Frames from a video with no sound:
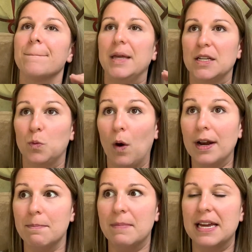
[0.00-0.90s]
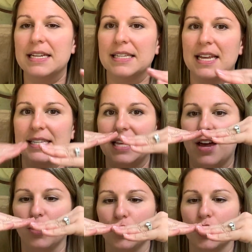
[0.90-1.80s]
because what it means is
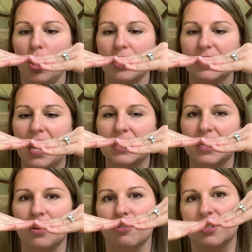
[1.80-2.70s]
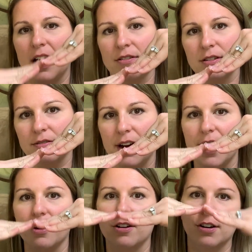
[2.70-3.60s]
that your jaw is canting either down to the
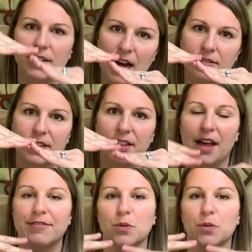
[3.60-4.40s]
right or down to the left.